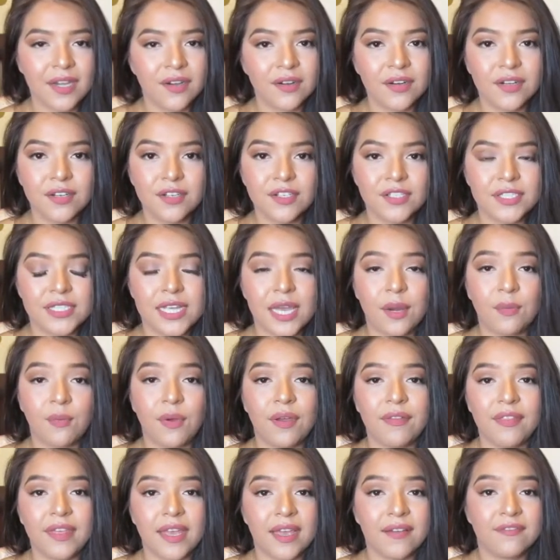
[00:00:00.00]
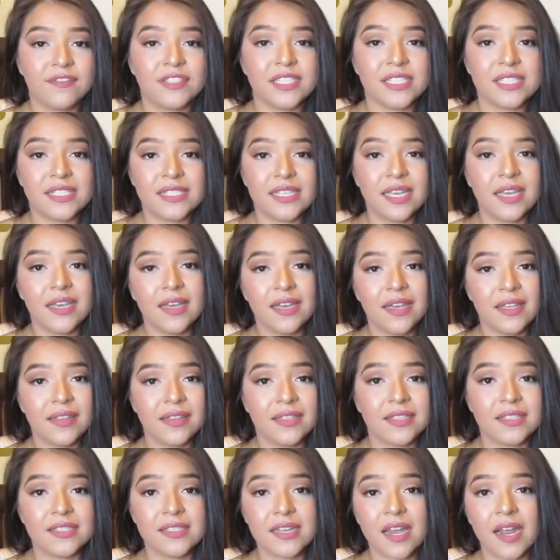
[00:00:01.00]
don't understand why they have to sit
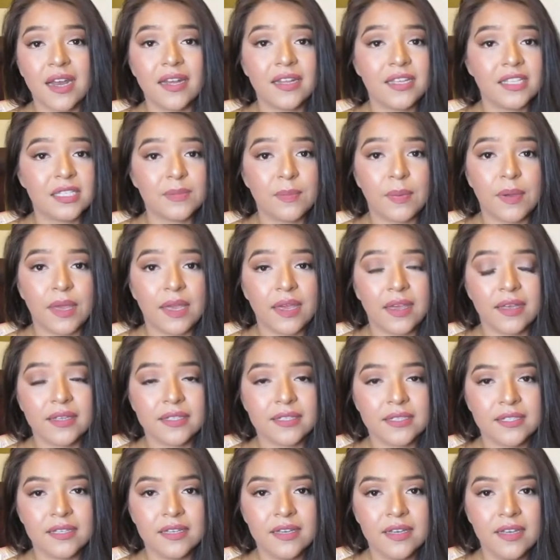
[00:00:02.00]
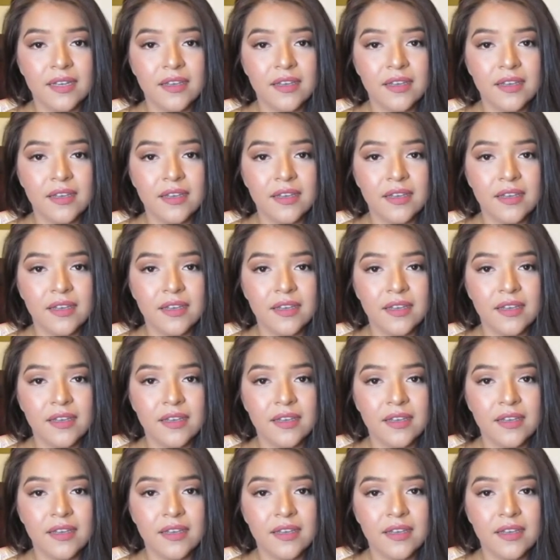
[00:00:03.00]
in this tiny space.